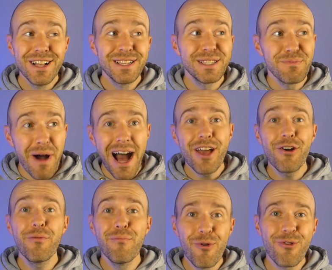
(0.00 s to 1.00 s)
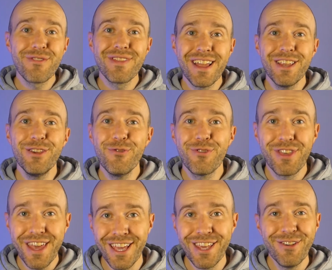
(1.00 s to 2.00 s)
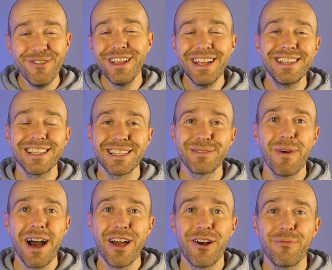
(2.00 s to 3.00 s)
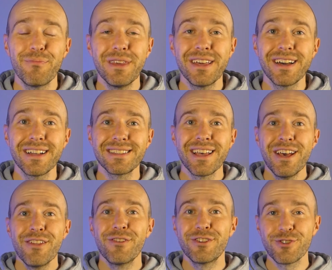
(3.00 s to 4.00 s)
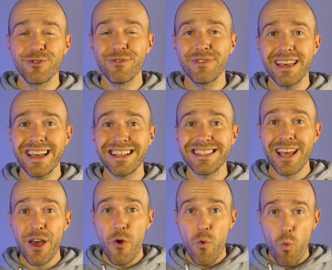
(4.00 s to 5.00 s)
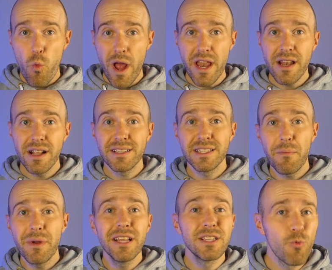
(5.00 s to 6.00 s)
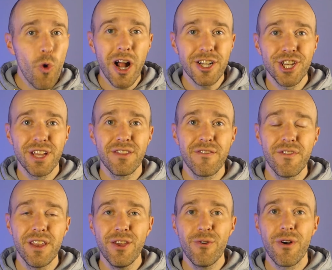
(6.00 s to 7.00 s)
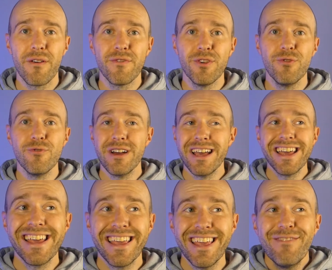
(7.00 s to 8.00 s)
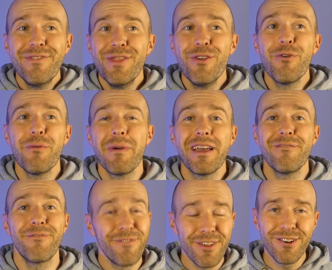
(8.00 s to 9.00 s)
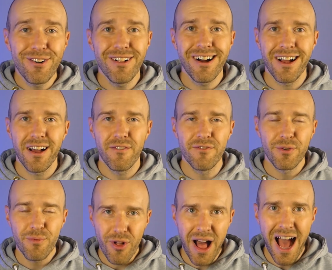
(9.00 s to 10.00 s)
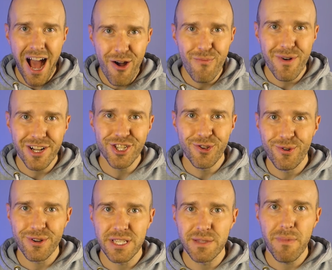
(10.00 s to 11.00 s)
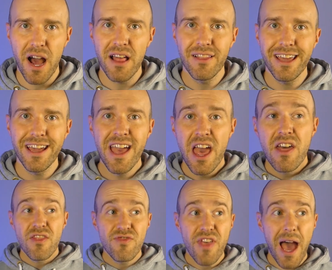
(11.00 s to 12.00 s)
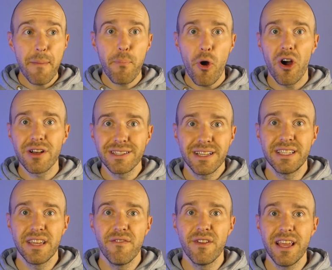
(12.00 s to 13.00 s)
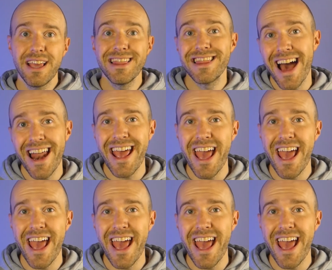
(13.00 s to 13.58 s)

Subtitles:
Smile more than you think you need to smile, because the truth is, when somebody is watching the video of you, Even though it might feel uncomfortable how much you are smiling, that positivity, that